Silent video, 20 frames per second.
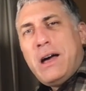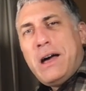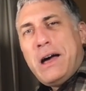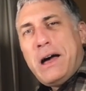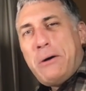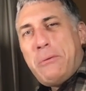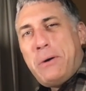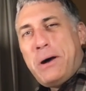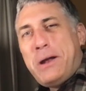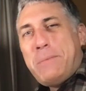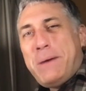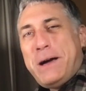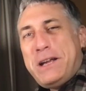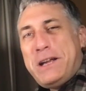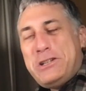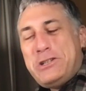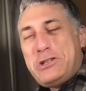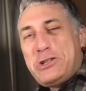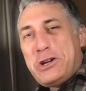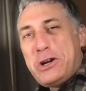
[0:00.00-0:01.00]
uh, one of my
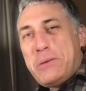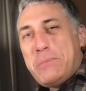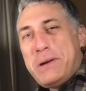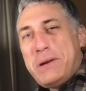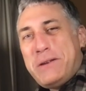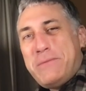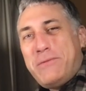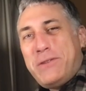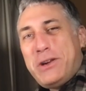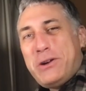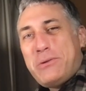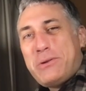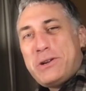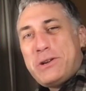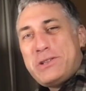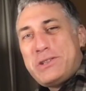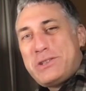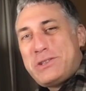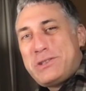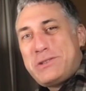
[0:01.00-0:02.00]
German
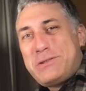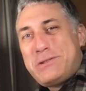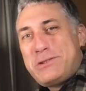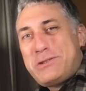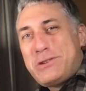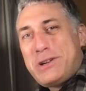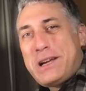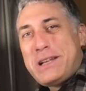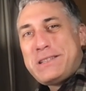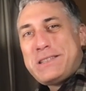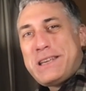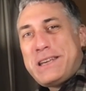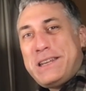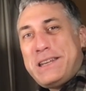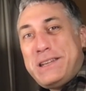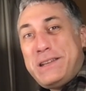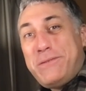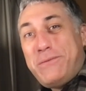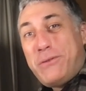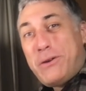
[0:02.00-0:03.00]
viewers
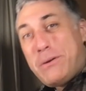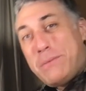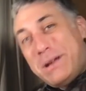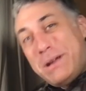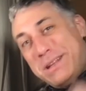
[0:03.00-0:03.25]
translated it for me.